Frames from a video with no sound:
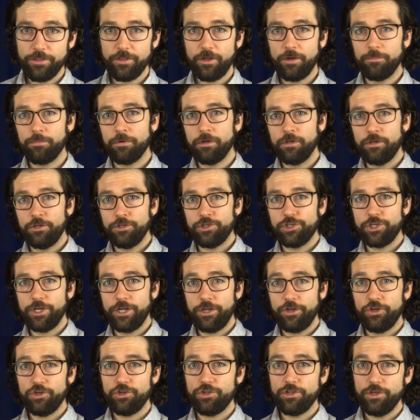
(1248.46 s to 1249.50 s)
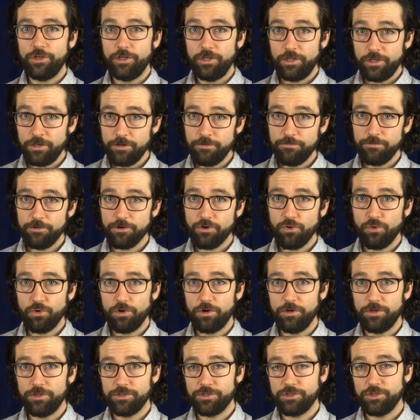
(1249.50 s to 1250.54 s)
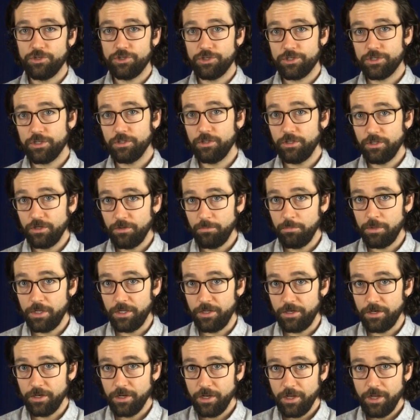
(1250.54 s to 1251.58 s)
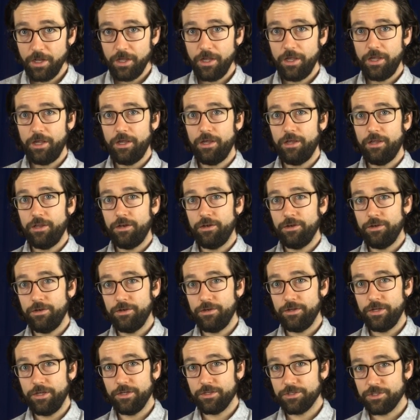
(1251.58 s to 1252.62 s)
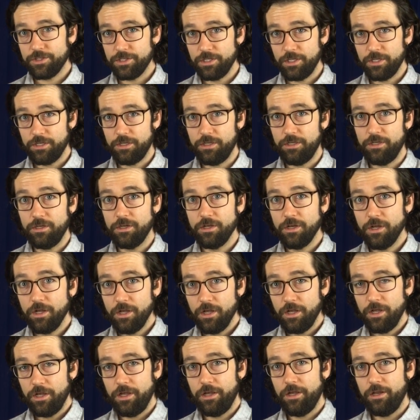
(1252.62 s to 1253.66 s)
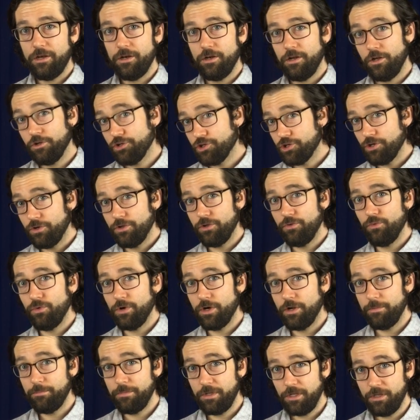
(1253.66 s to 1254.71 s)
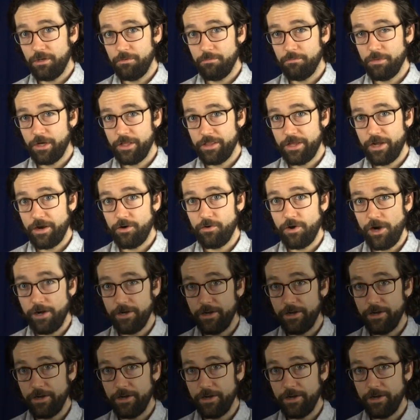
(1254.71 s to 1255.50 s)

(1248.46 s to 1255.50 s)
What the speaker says: I'm going to change the end of the chorus just a little bit and extend it. And I'll show you what I mean by that right